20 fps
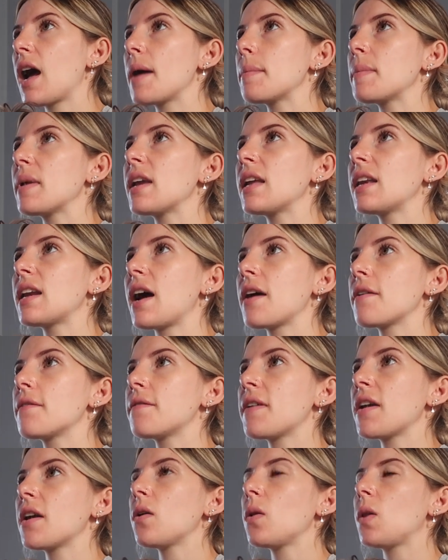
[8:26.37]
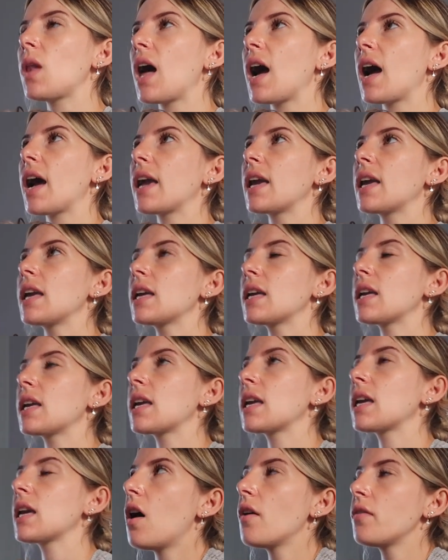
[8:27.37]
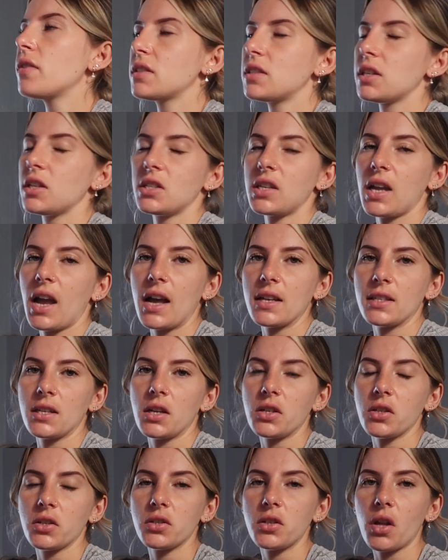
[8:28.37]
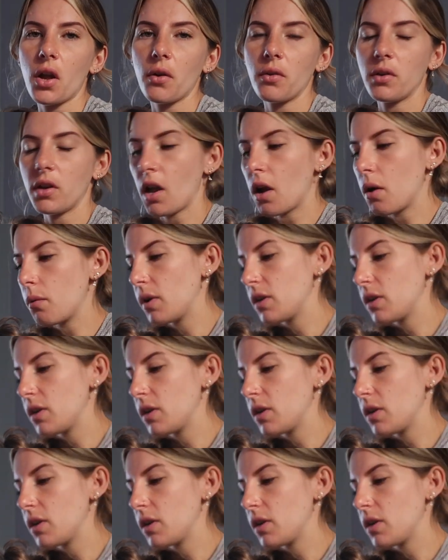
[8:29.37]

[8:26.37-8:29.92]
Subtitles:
I mean, I feel like obviously she has her dystonia,